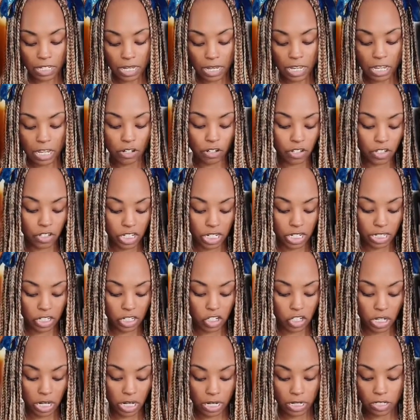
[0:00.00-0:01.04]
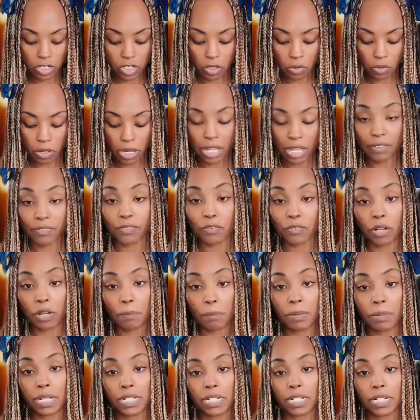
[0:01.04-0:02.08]
energy exchange, okay, for
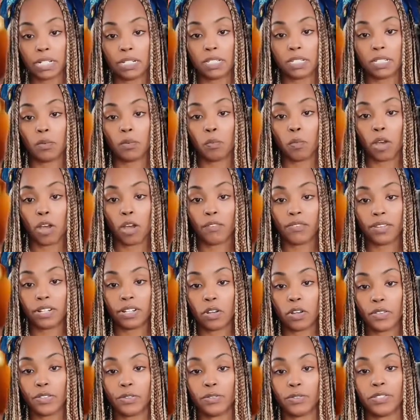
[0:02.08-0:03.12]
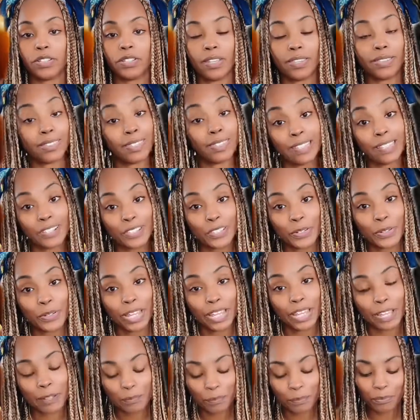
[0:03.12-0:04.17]
abundance and wealth and all those good things,
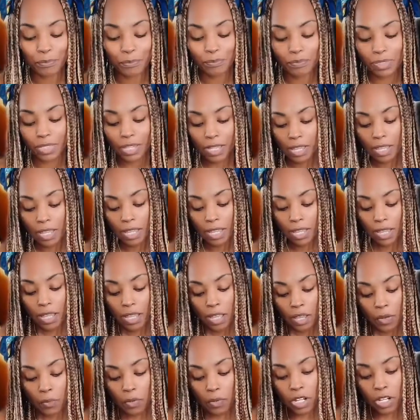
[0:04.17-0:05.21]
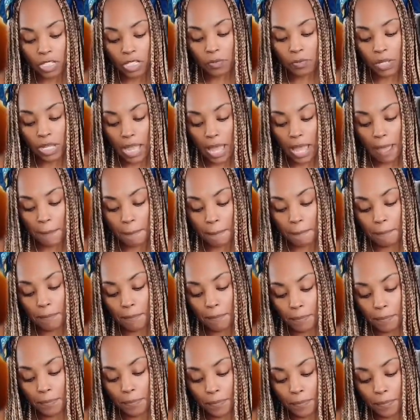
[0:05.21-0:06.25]
okay? What else we got?
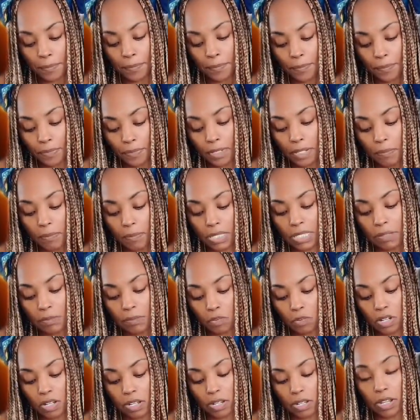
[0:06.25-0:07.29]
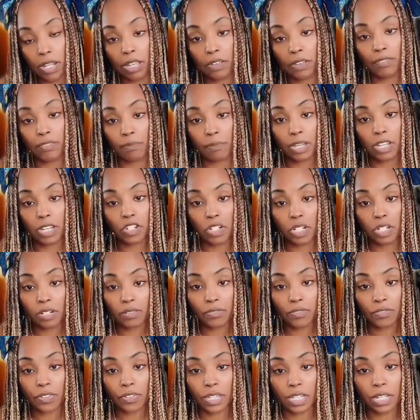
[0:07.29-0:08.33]
Give me some more information
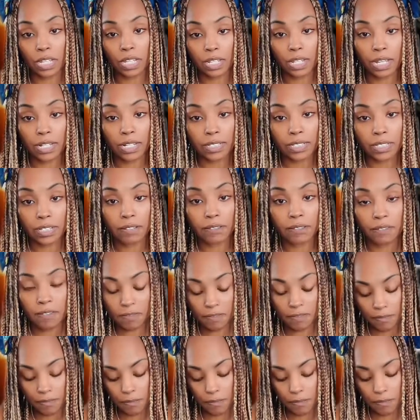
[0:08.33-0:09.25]
for the collective.